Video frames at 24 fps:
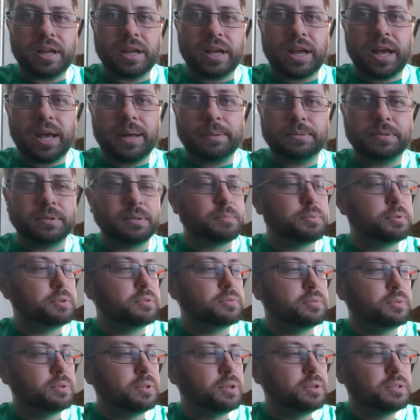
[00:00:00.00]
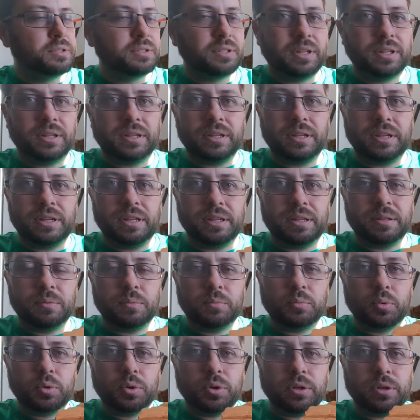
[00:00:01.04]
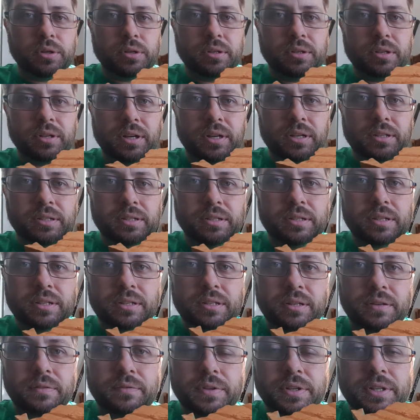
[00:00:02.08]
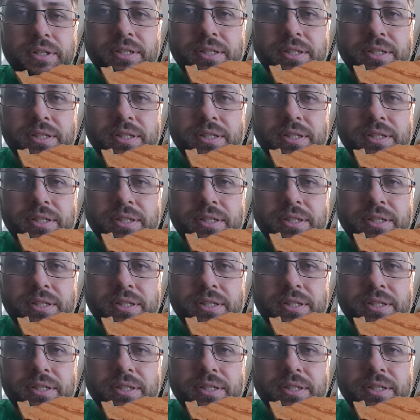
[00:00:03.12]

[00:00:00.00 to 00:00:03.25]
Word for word: Absolutely beautiful. Honestly, the wood, I don't know if you can